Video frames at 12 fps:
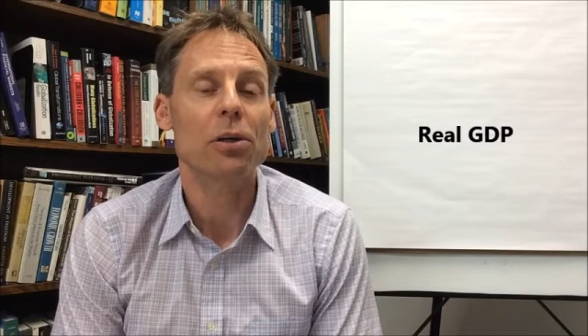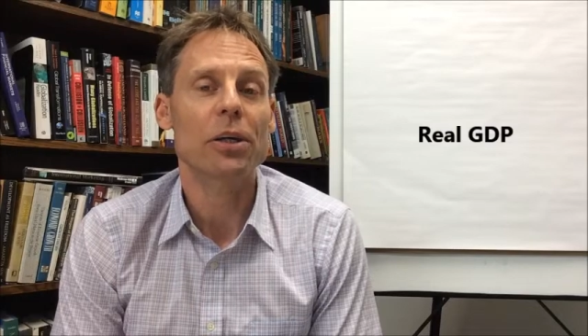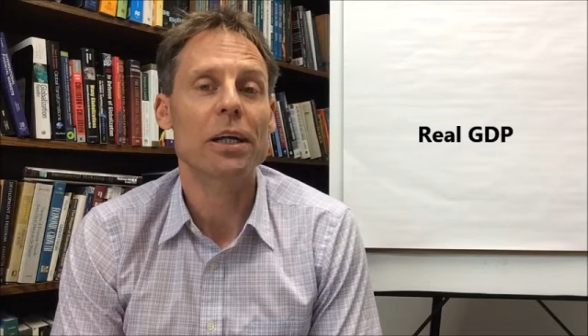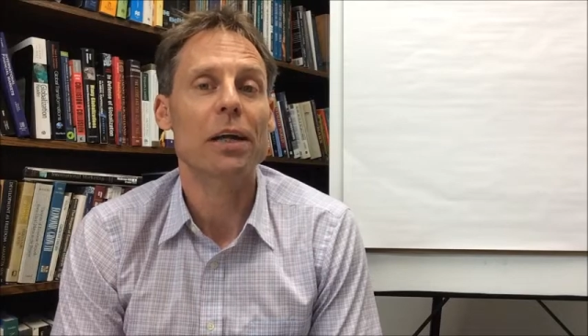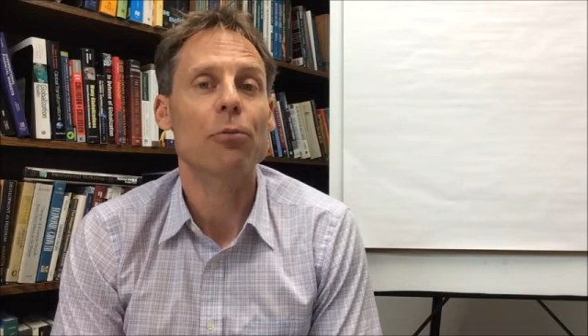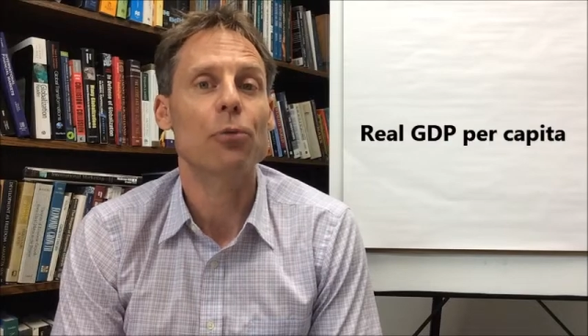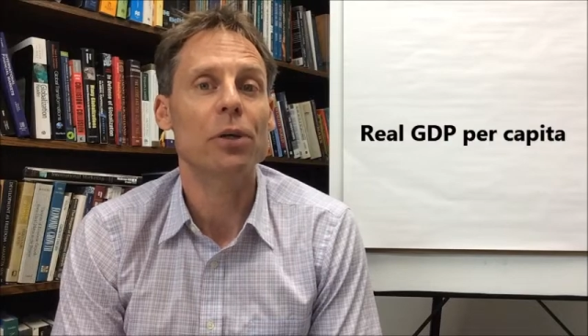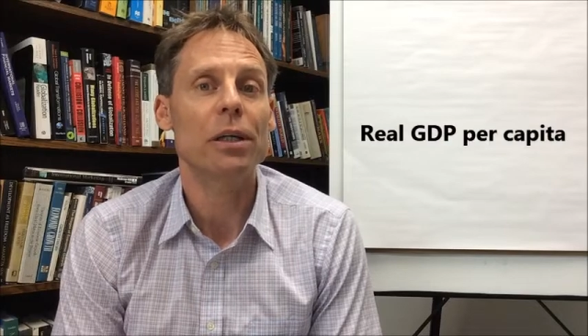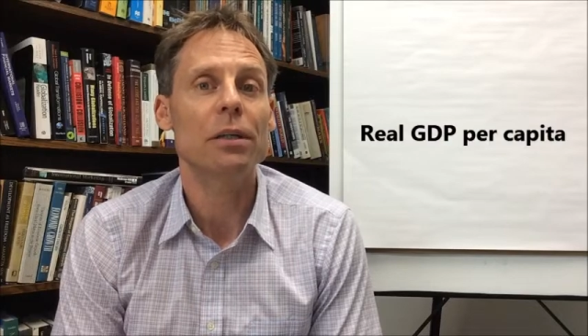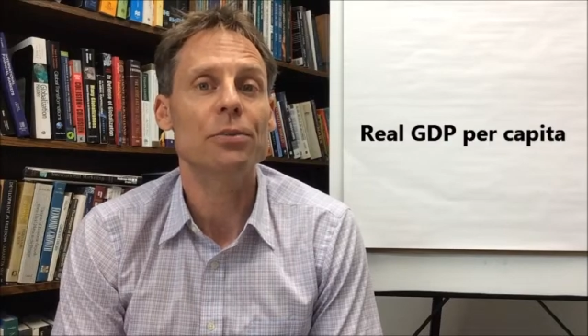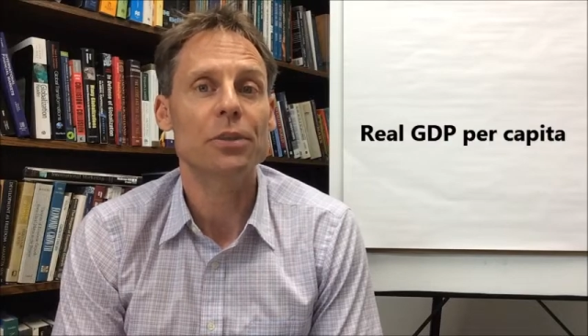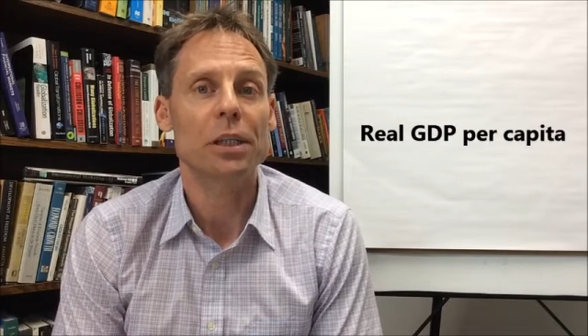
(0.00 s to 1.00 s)
we're looking at
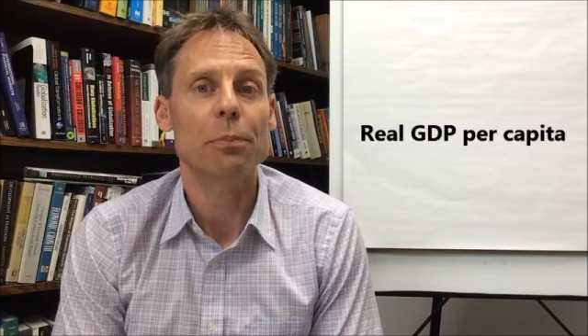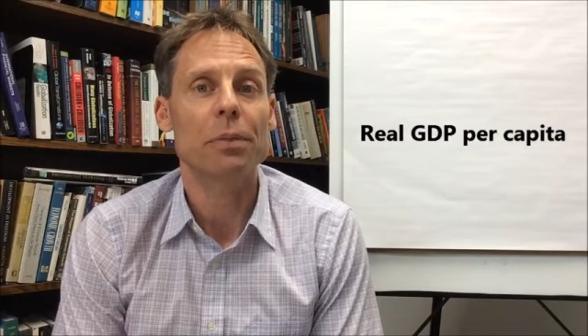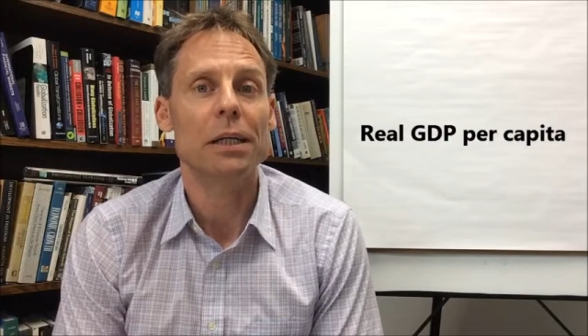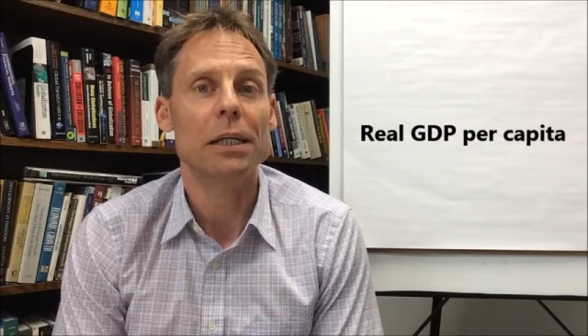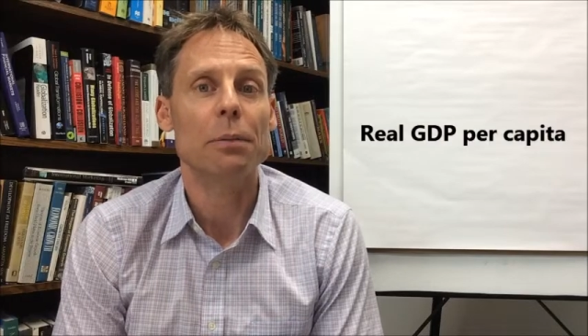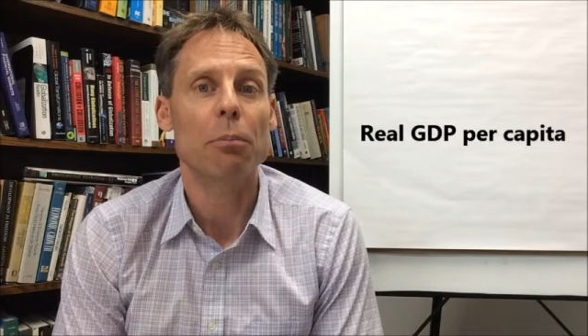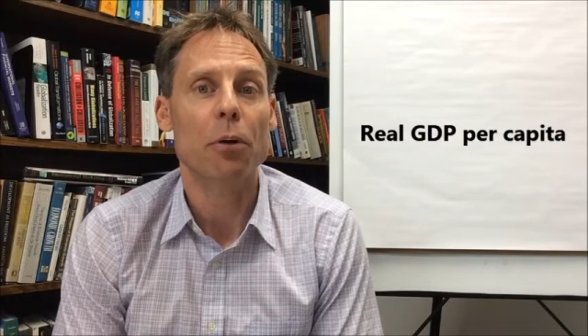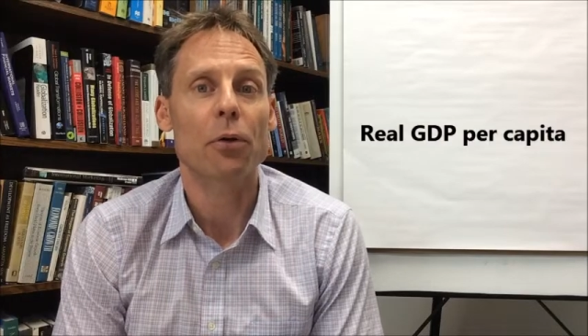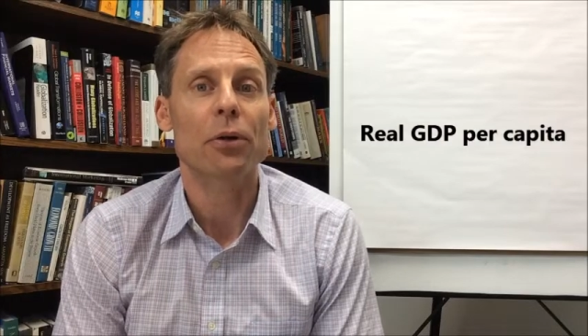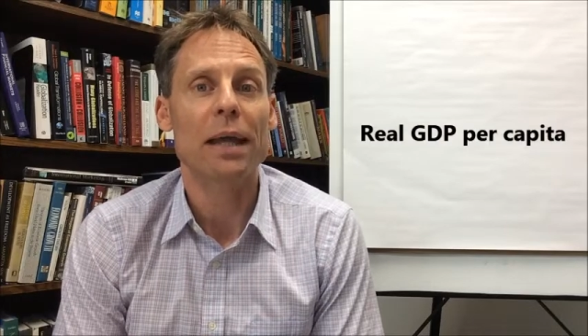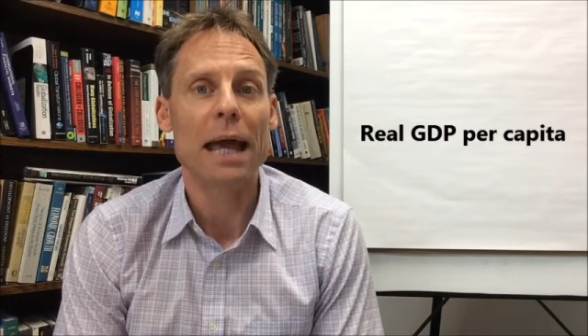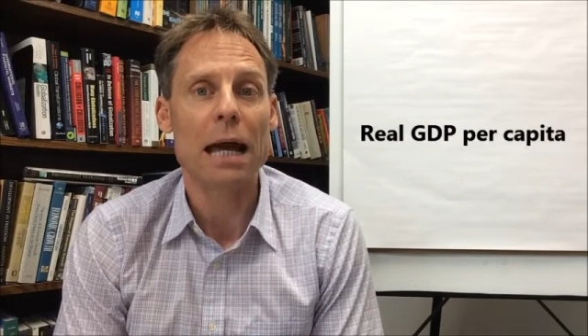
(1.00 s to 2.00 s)
real GDP
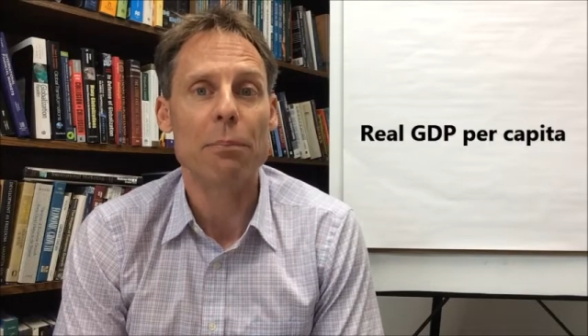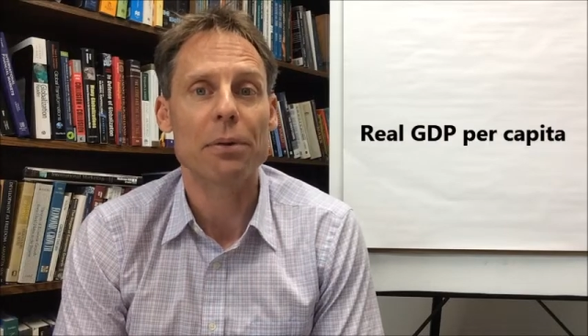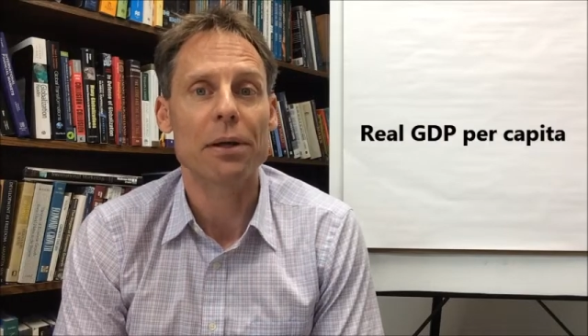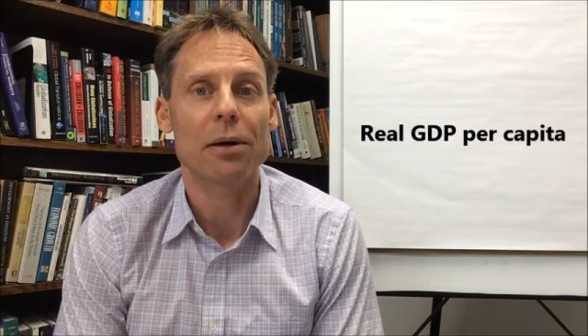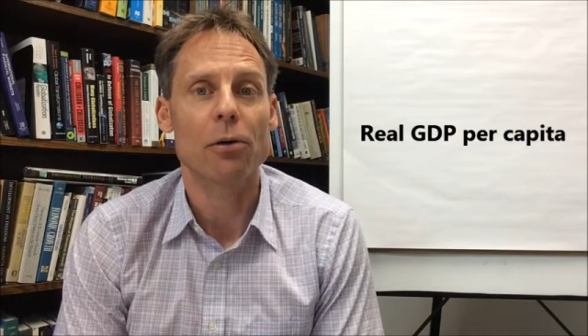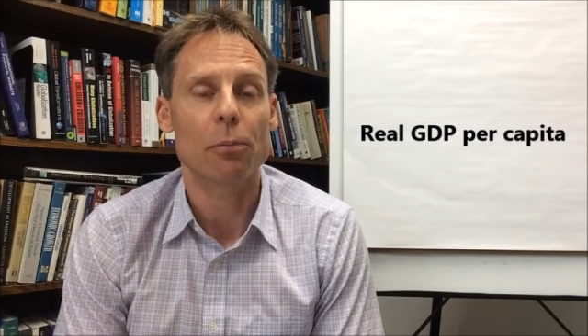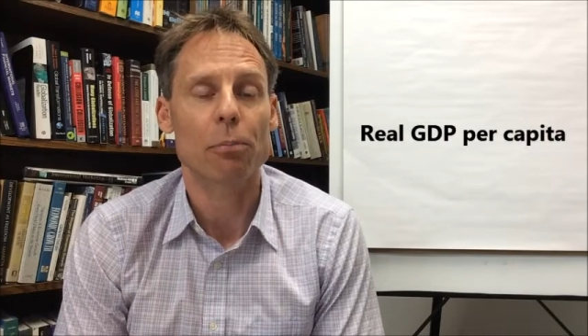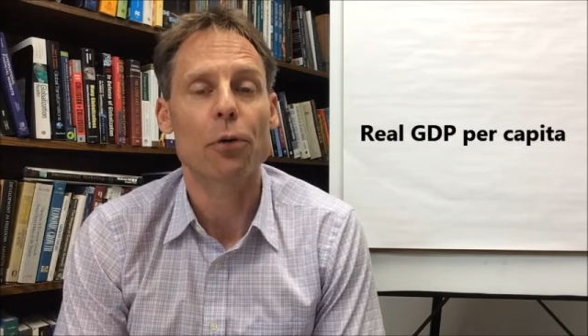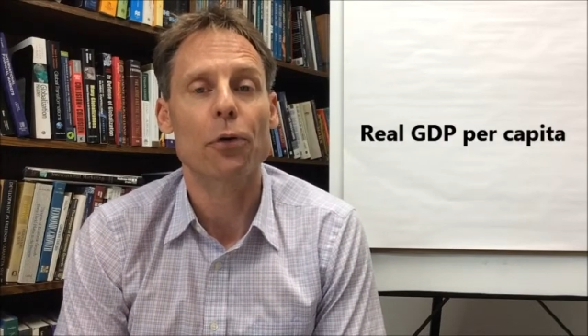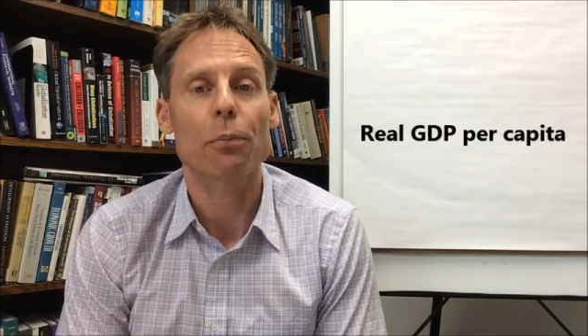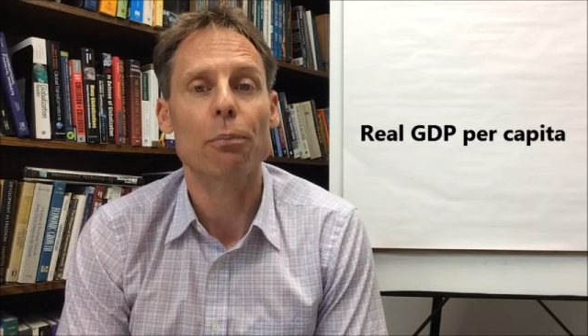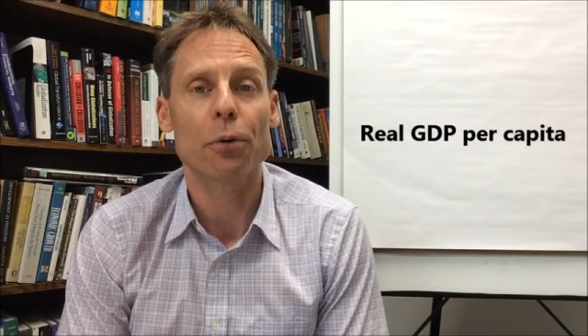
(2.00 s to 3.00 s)
per capita or
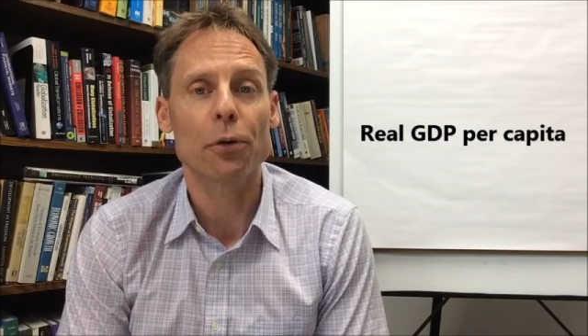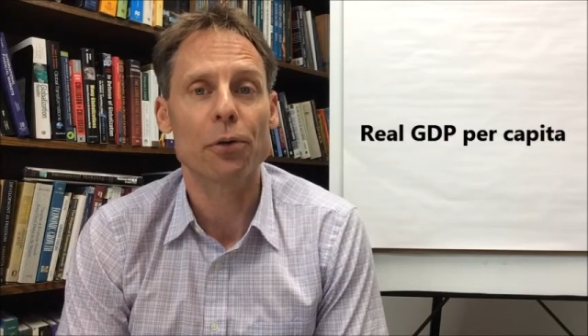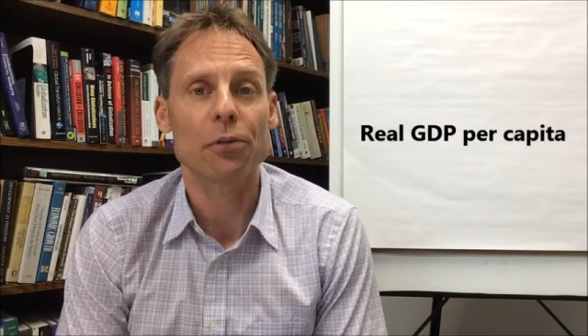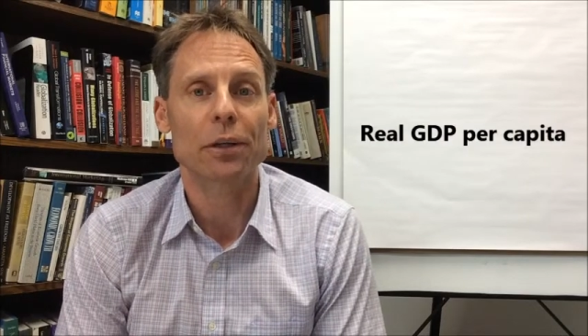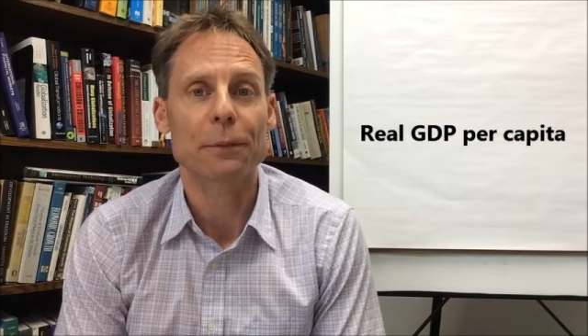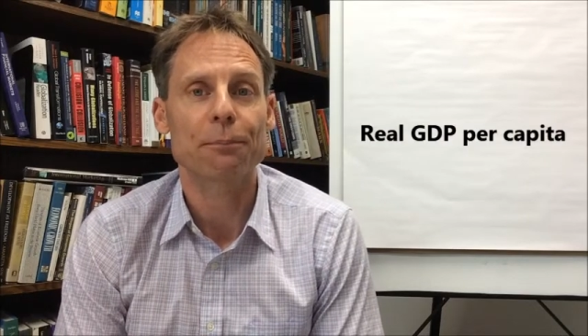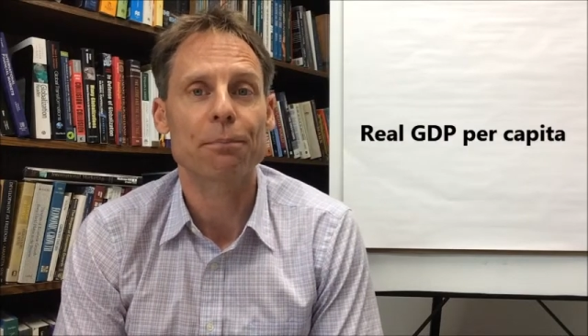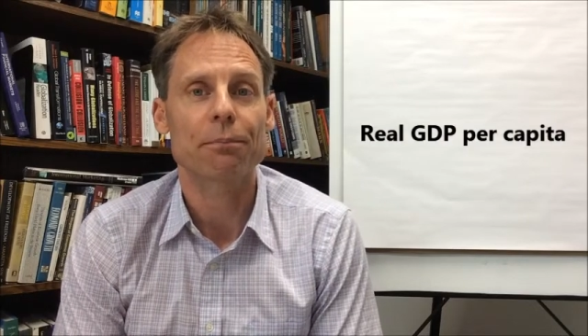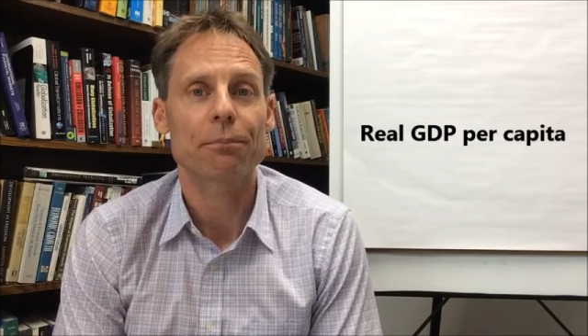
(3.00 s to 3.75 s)
per person.